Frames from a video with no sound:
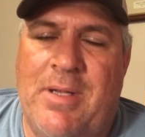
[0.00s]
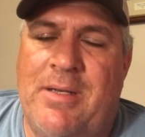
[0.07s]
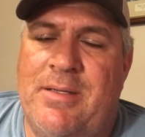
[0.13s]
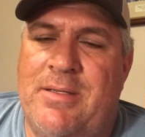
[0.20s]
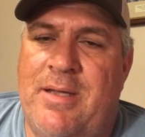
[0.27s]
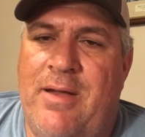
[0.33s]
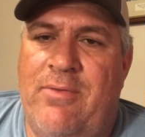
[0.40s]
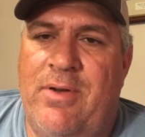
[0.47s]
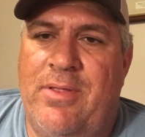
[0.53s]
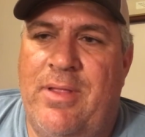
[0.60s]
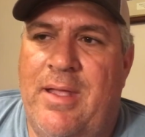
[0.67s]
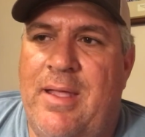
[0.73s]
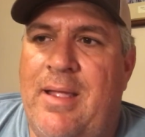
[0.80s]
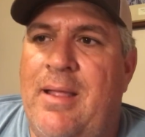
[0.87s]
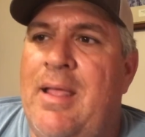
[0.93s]
is
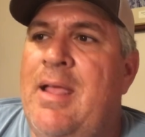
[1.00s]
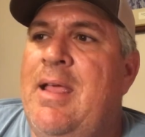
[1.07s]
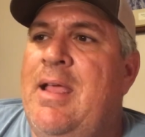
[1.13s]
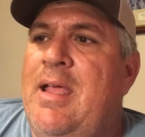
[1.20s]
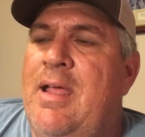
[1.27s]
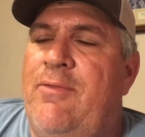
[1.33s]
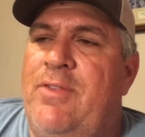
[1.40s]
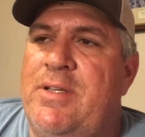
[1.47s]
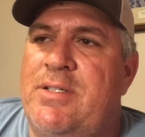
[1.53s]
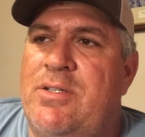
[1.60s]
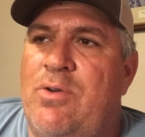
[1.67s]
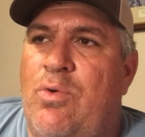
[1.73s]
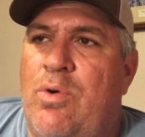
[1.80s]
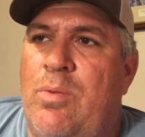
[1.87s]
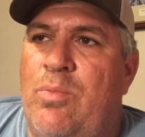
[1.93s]
everything. If this
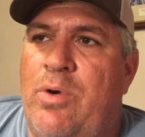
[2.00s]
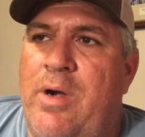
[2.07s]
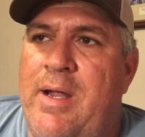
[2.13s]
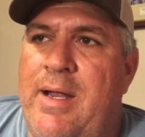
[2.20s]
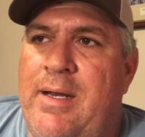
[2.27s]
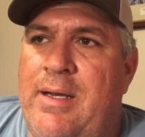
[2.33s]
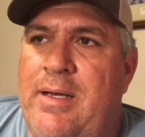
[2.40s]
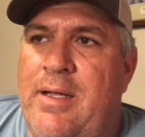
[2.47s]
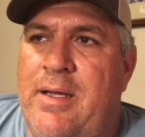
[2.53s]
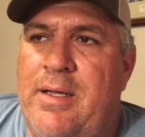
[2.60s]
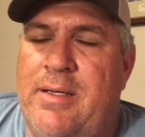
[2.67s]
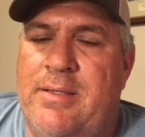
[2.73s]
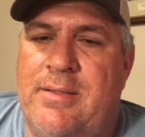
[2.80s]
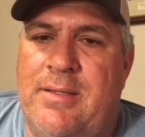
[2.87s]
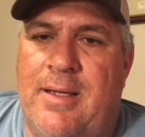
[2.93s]
storm were hitting
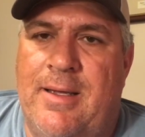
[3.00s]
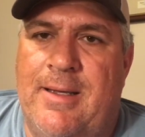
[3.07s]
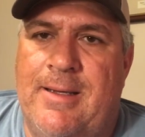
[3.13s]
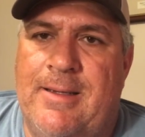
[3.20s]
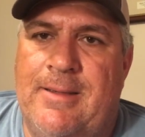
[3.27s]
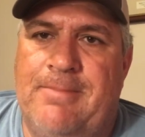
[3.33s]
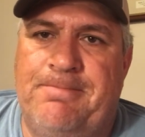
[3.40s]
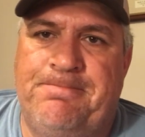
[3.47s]
us a